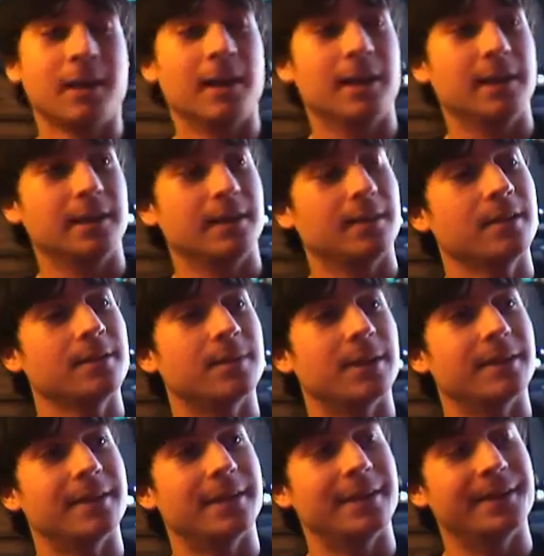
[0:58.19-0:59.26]
And I thought
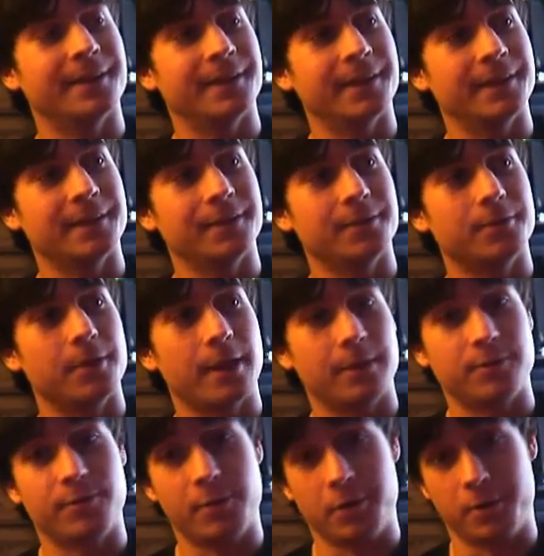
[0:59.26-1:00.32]
about that, and
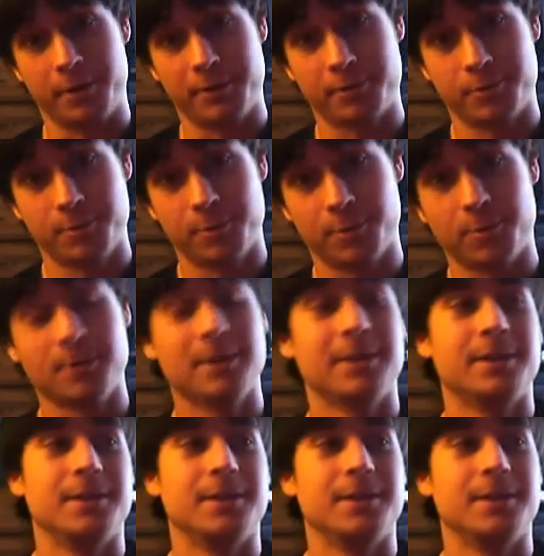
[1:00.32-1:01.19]
that's very true.